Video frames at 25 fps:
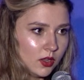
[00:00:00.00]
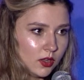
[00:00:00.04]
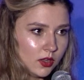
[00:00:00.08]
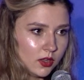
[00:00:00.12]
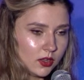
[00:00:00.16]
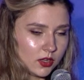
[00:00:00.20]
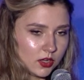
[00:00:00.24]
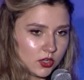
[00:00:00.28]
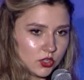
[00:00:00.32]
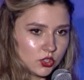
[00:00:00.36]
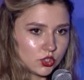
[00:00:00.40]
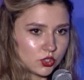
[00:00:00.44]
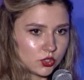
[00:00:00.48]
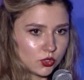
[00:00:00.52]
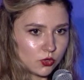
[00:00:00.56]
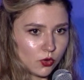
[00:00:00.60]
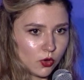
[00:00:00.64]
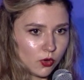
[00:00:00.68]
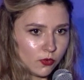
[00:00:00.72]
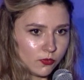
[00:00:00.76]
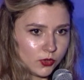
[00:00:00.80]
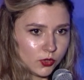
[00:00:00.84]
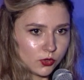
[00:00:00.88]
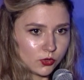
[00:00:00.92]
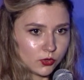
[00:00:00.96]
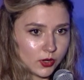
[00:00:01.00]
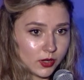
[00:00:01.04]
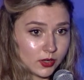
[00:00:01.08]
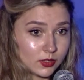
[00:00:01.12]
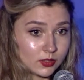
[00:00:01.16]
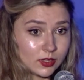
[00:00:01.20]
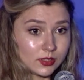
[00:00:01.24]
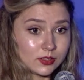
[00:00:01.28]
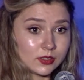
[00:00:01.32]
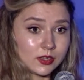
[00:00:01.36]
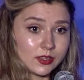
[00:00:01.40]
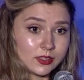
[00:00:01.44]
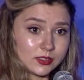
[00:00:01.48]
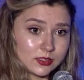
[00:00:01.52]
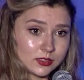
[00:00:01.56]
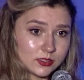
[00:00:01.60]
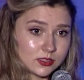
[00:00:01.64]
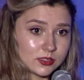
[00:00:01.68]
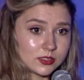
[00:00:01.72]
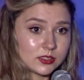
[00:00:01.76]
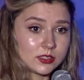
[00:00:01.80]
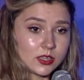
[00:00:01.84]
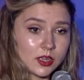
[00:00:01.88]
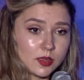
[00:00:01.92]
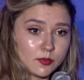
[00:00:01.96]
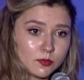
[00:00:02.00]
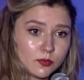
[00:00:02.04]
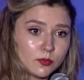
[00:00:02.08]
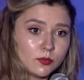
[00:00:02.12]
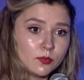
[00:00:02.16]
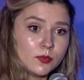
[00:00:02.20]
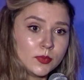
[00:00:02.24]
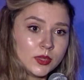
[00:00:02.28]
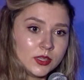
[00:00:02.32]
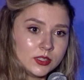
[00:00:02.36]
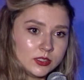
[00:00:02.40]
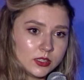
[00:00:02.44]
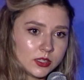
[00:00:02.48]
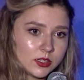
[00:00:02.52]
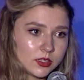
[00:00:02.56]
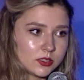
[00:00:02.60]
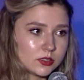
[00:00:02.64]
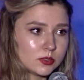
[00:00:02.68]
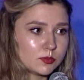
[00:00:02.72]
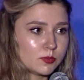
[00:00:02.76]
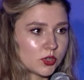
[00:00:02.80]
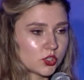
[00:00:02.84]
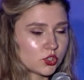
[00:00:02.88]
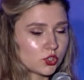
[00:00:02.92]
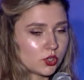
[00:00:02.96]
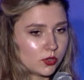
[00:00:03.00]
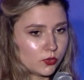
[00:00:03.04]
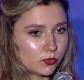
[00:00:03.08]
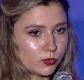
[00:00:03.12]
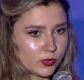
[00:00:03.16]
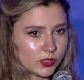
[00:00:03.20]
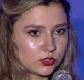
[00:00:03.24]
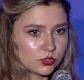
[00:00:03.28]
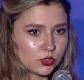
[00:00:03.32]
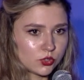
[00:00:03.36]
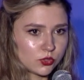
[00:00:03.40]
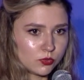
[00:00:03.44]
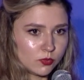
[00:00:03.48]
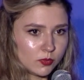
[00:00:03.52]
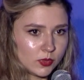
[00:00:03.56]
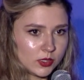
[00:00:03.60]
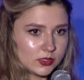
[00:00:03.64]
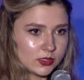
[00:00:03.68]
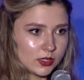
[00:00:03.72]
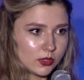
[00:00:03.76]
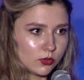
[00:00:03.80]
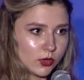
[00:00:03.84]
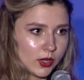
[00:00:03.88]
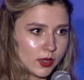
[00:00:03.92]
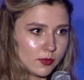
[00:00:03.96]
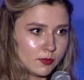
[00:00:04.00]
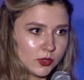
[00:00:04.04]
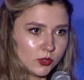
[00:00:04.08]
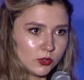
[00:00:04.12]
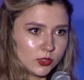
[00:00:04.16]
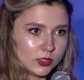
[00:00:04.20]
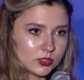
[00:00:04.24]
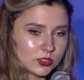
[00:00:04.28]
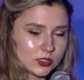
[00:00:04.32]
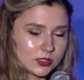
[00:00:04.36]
issue of Ukraine. At least some media, especially Western media, label it as